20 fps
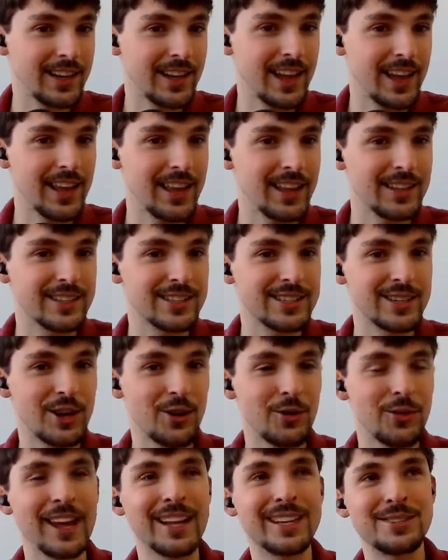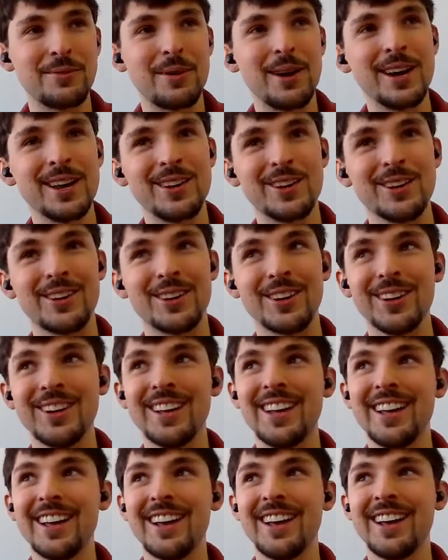And so that's why you're
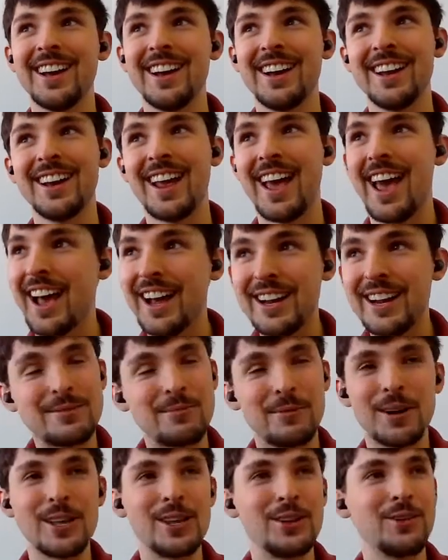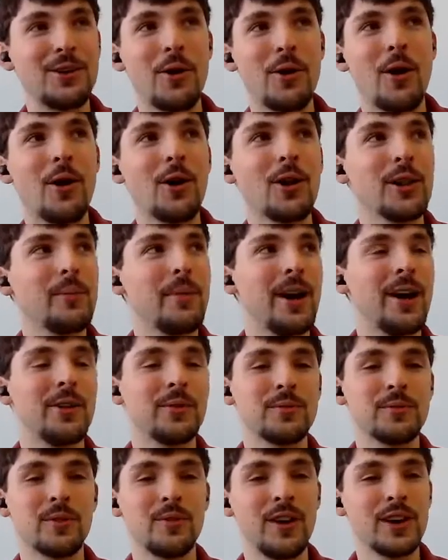an expert and all
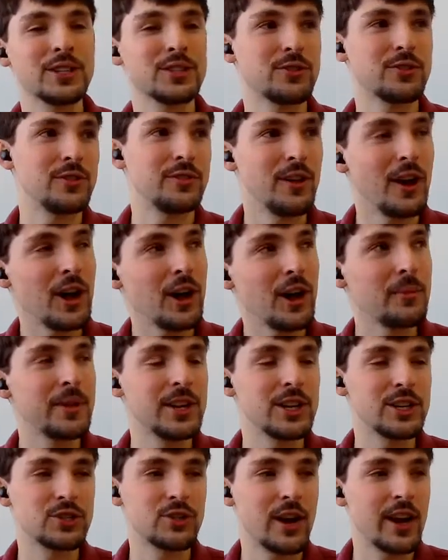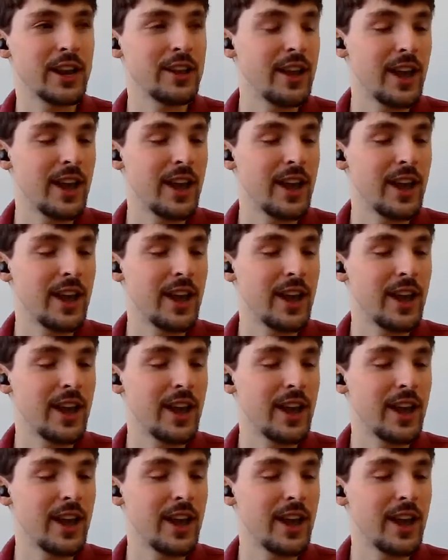about professional development and training.